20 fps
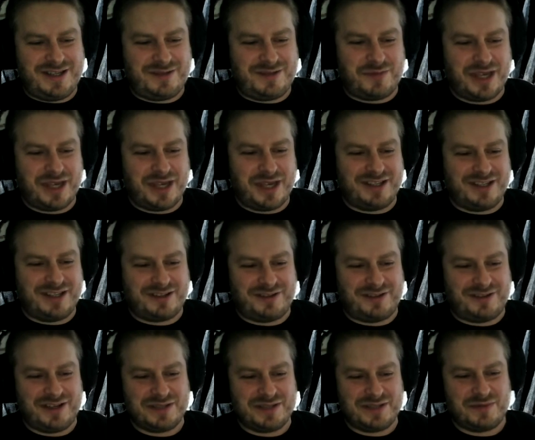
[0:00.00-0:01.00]
may
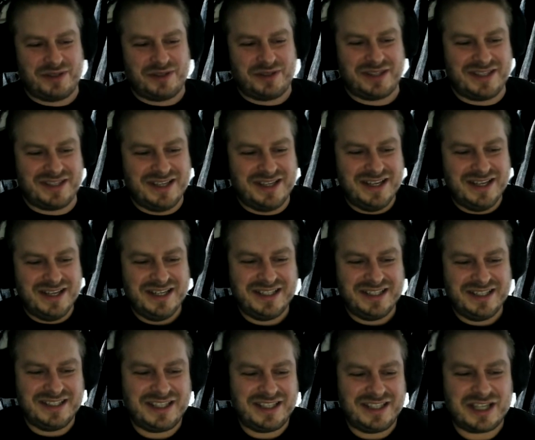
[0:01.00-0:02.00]
increase, but it,
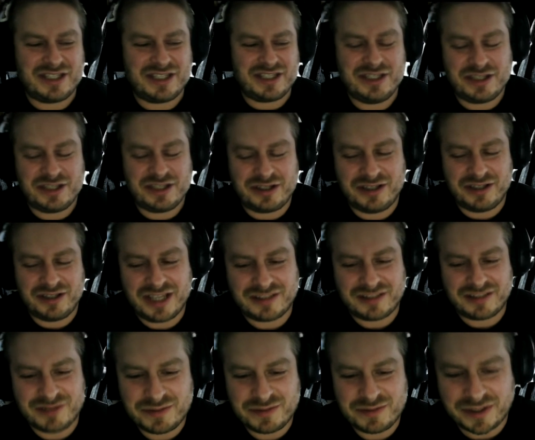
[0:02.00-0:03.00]
it, gets easier in that
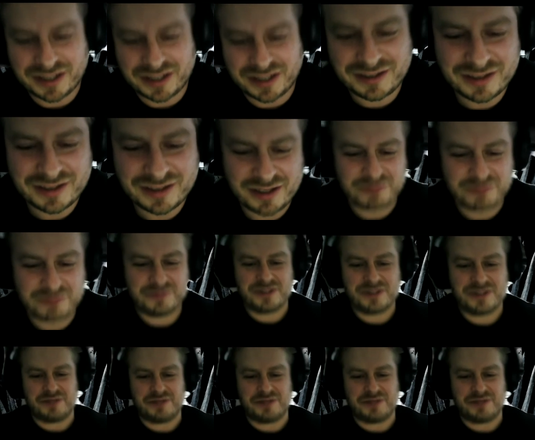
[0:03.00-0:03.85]
respect. Yeah. Uh,